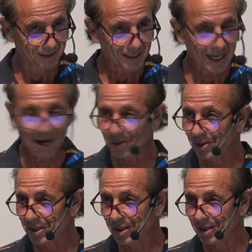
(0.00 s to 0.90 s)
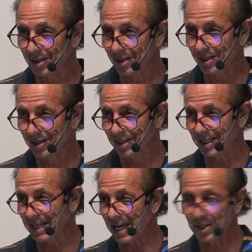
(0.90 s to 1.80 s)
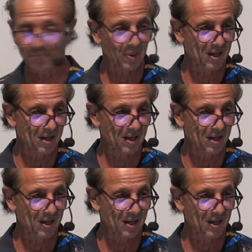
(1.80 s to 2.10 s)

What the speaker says: Now, the next